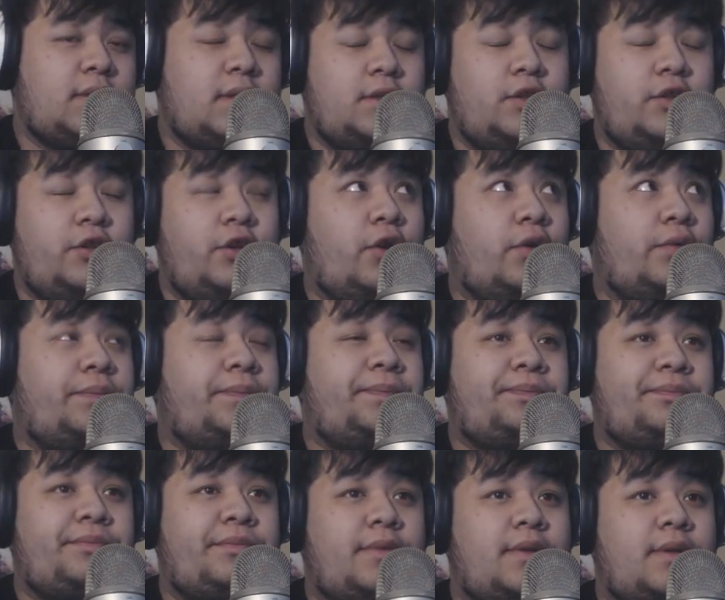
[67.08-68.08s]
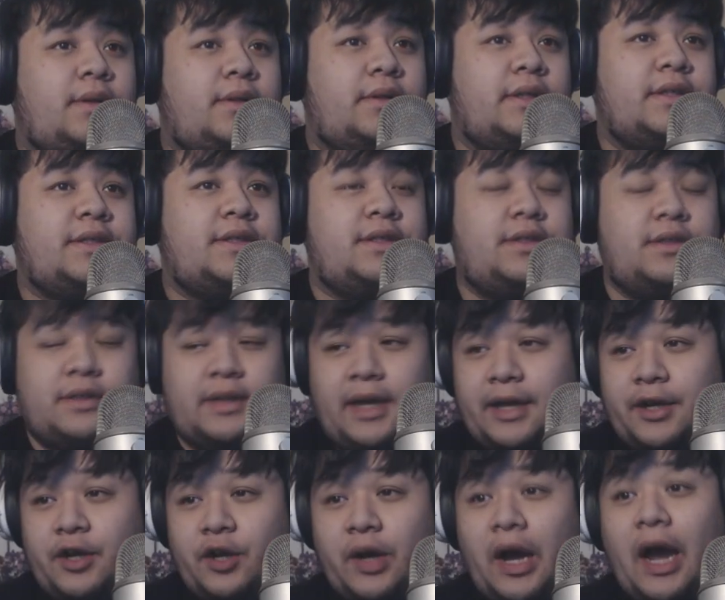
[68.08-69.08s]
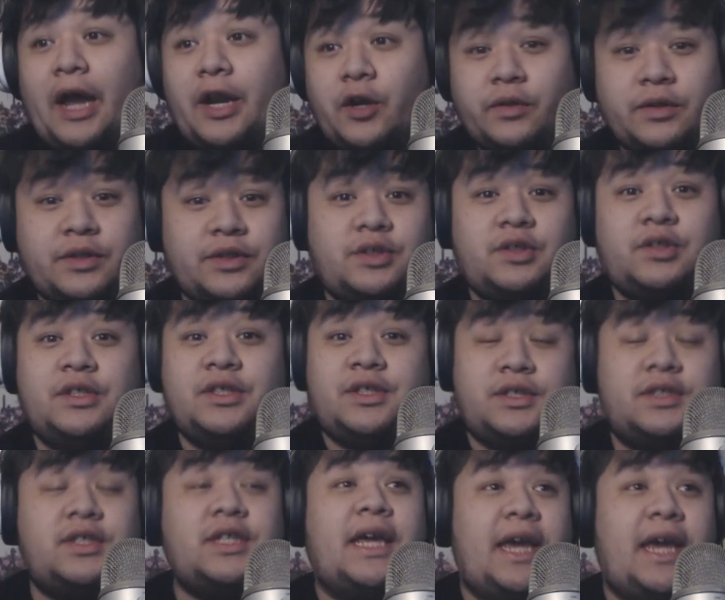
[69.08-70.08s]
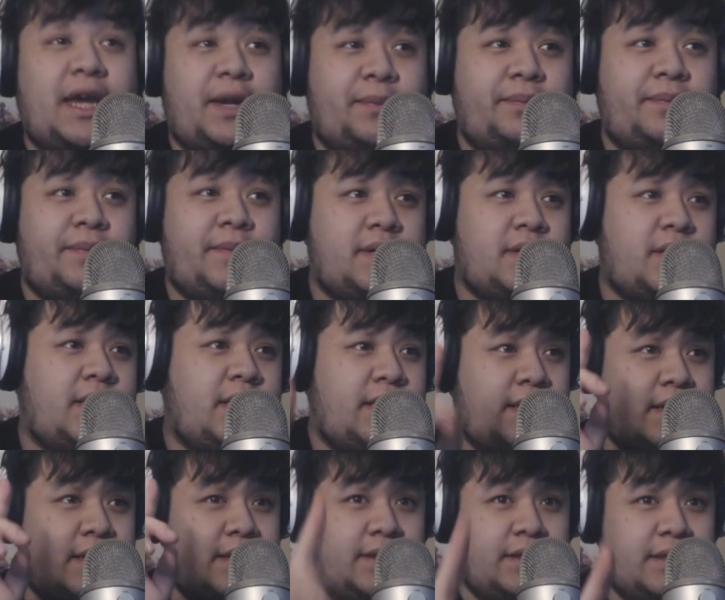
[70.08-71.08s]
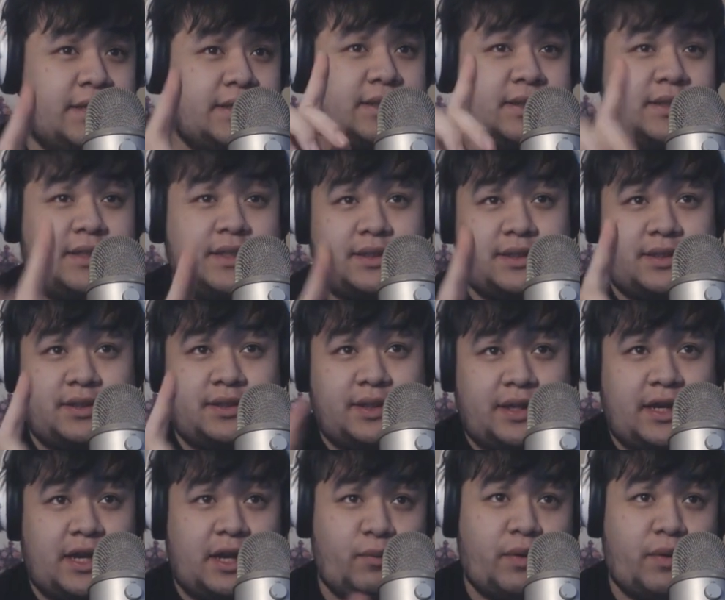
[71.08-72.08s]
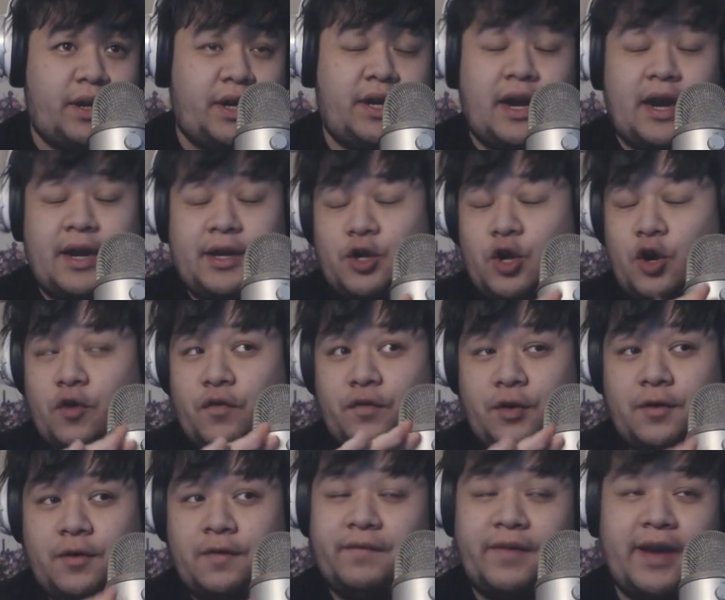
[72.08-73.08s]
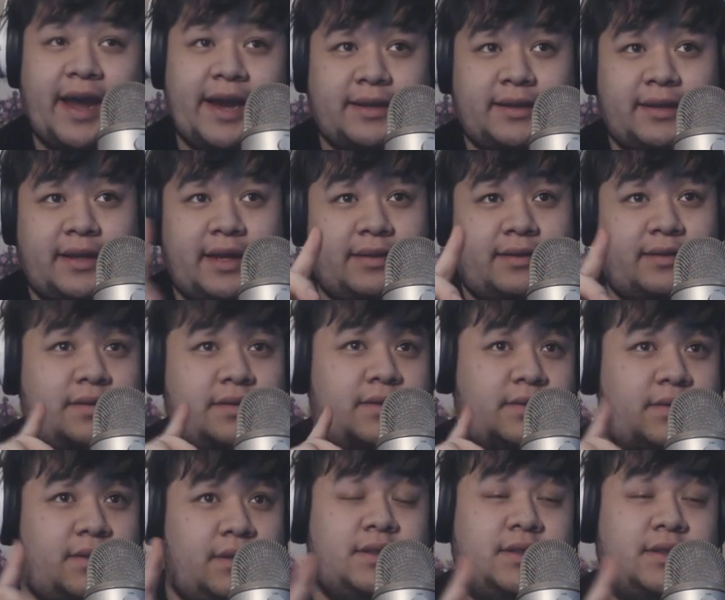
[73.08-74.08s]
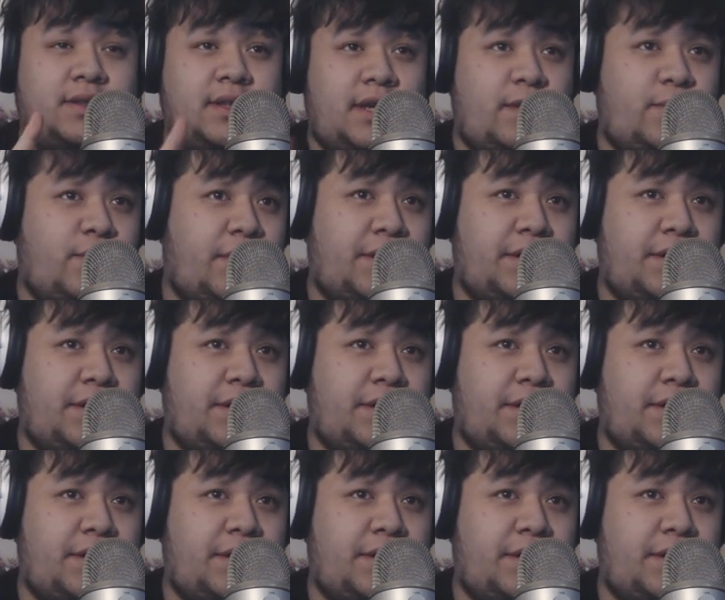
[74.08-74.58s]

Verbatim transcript: You know, this is I know I know this this is the game. This is the game right here. I know for a fact that this is the game right